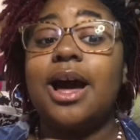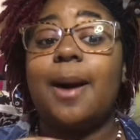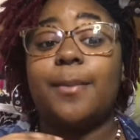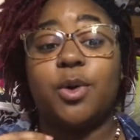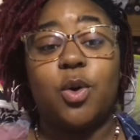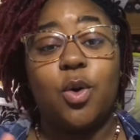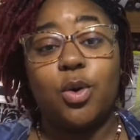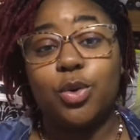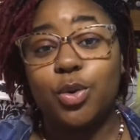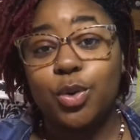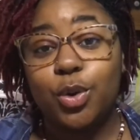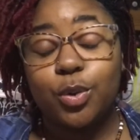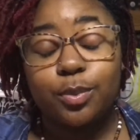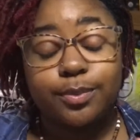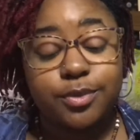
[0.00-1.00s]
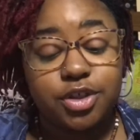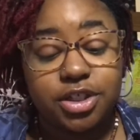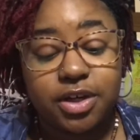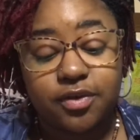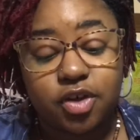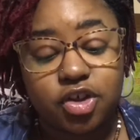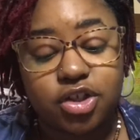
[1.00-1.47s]
I'm going to Google
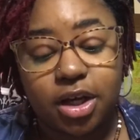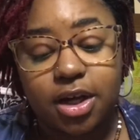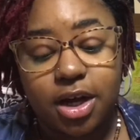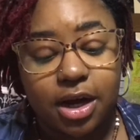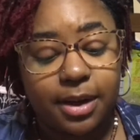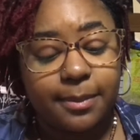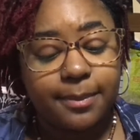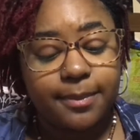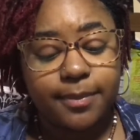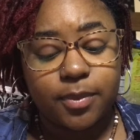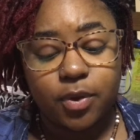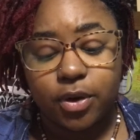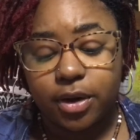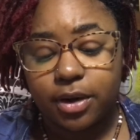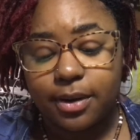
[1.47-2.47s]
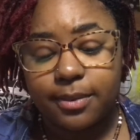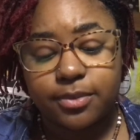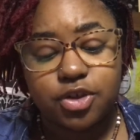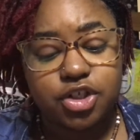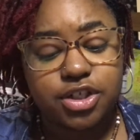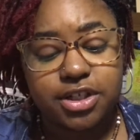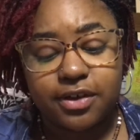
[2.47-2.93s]
gcfchurch.com or
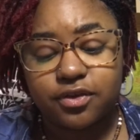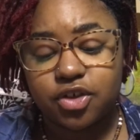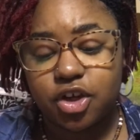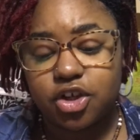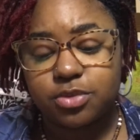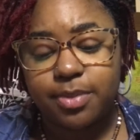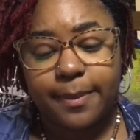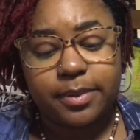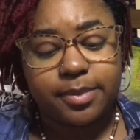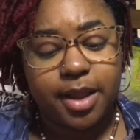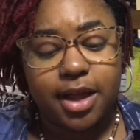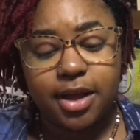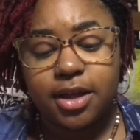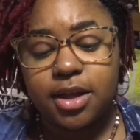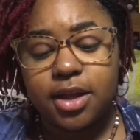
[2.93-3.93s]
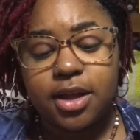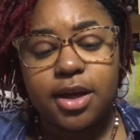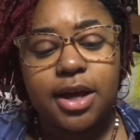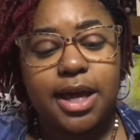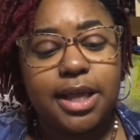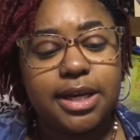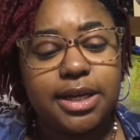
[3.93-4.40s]
GCF church, blah blah blah.
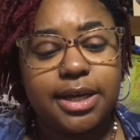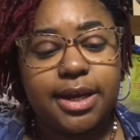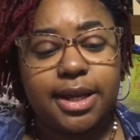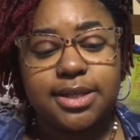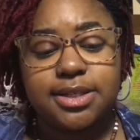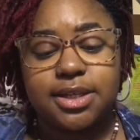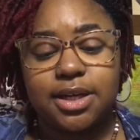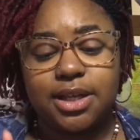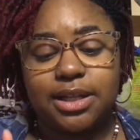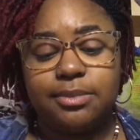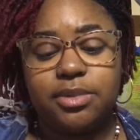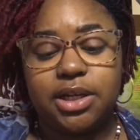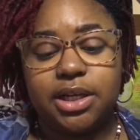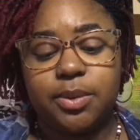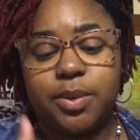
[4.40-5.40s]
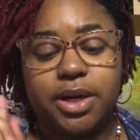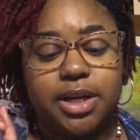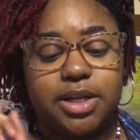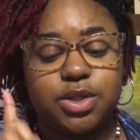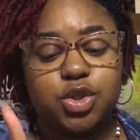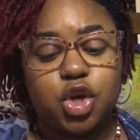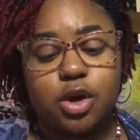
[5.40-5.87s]
And then I said, let me look at one of
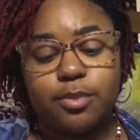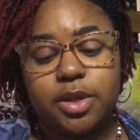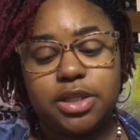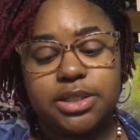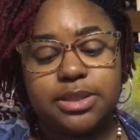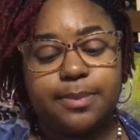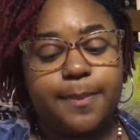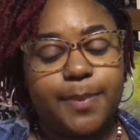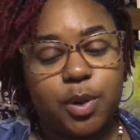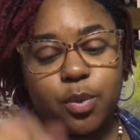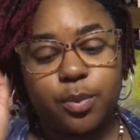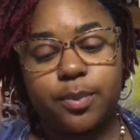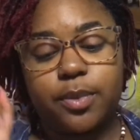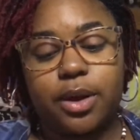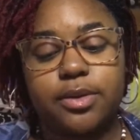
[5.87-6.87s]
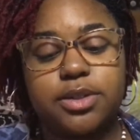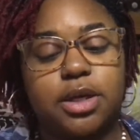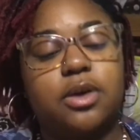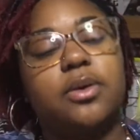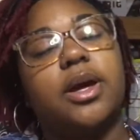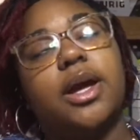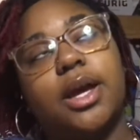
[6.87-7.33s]
these sermons. Pew! I was
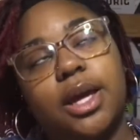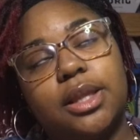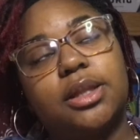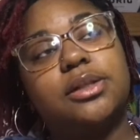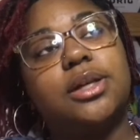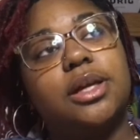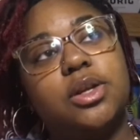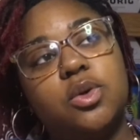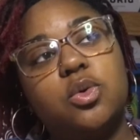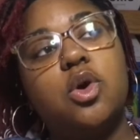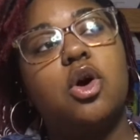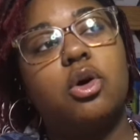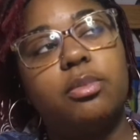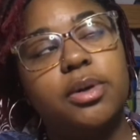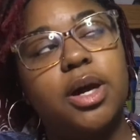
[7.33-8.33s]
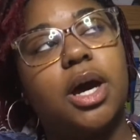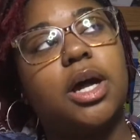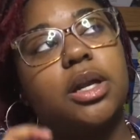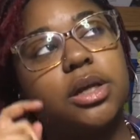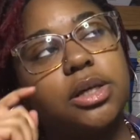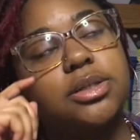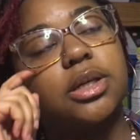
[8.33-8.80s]
like, okay, it looked like New Hope,
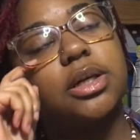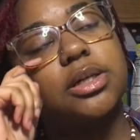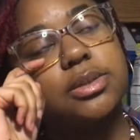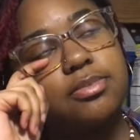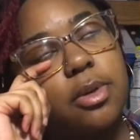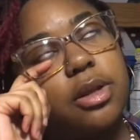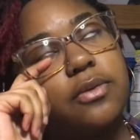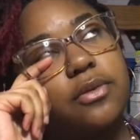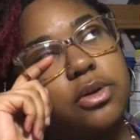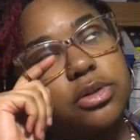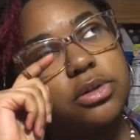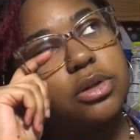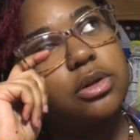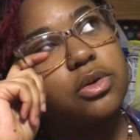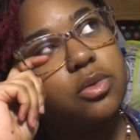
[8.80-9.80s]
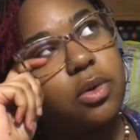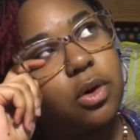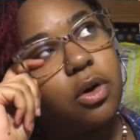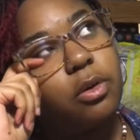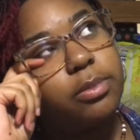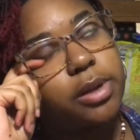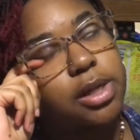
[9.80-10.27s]
kinda. It's like a smaller version of New
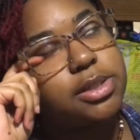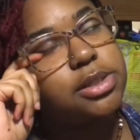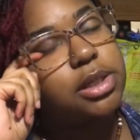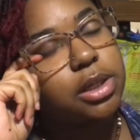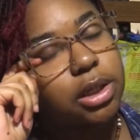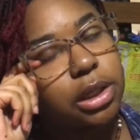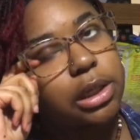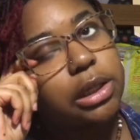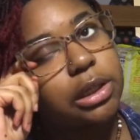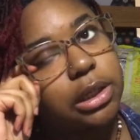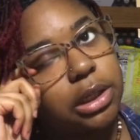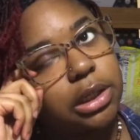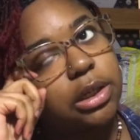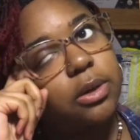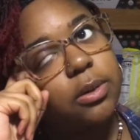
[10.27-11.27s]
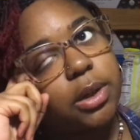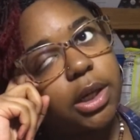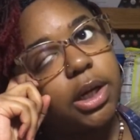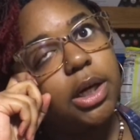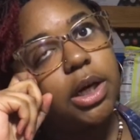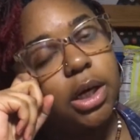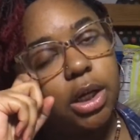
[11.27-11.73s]
Hope. They singing good,
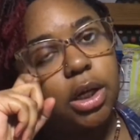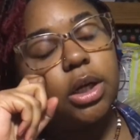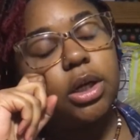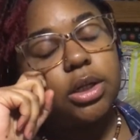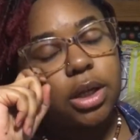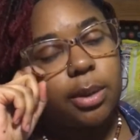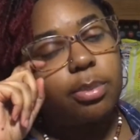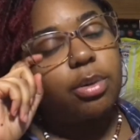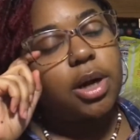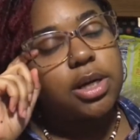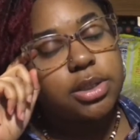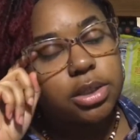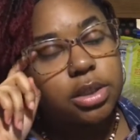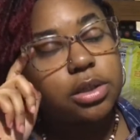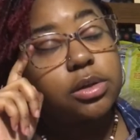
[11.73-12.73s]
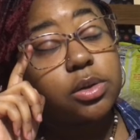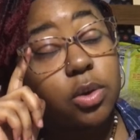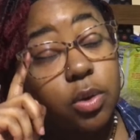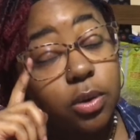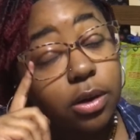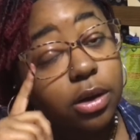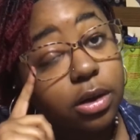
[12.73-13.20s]
okay. They praising the
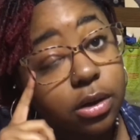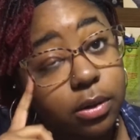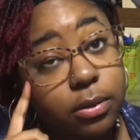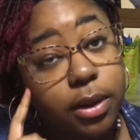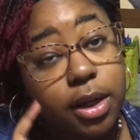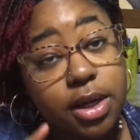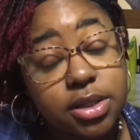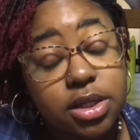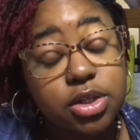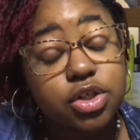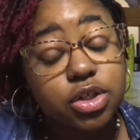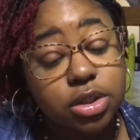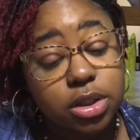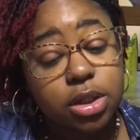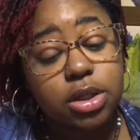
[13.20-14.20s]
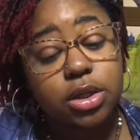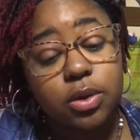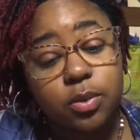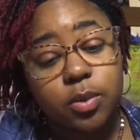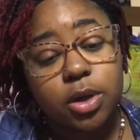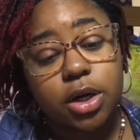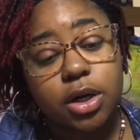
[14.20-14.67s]
Lord, okay, teaching a
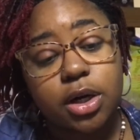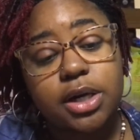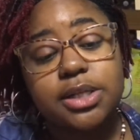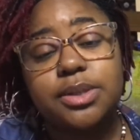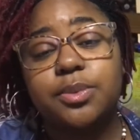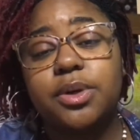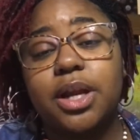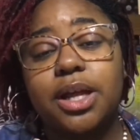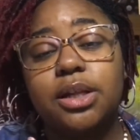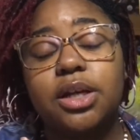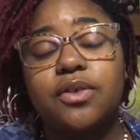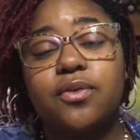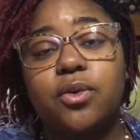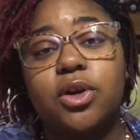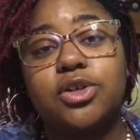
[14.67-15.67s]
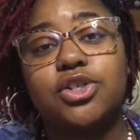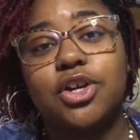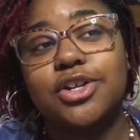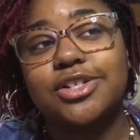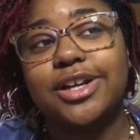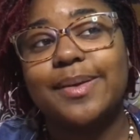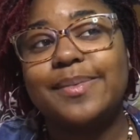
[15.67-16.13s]
good word. Because when I look for a
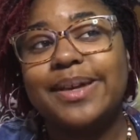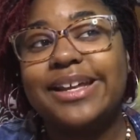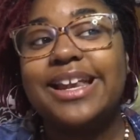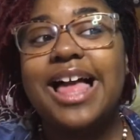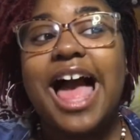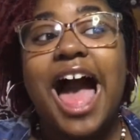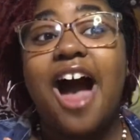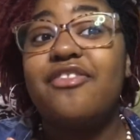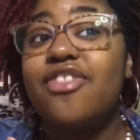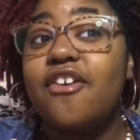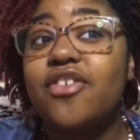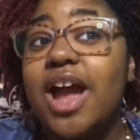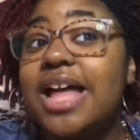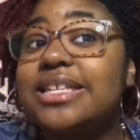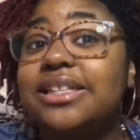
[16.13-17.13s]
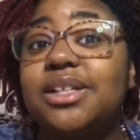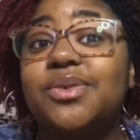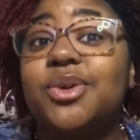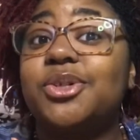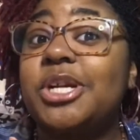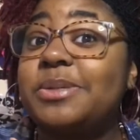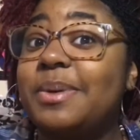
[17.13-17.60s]
church, I mean, I've never had to look
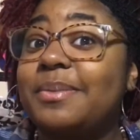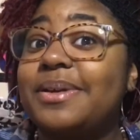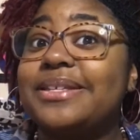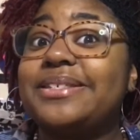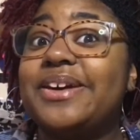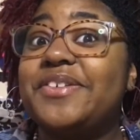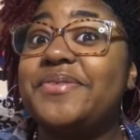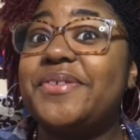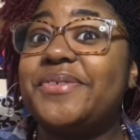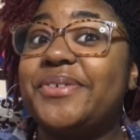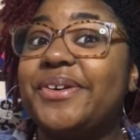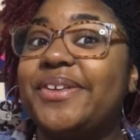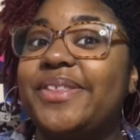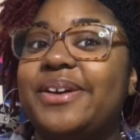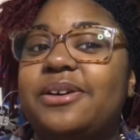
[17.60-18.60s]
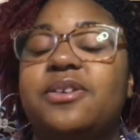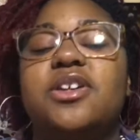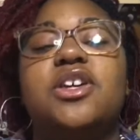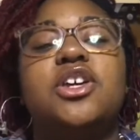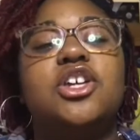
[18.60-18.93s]
for a church by myself before though.